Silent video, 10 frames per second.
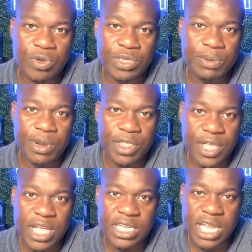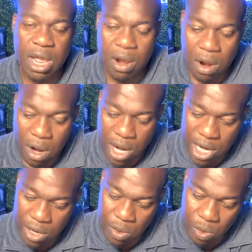some of the things that are
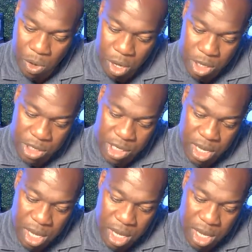in the works.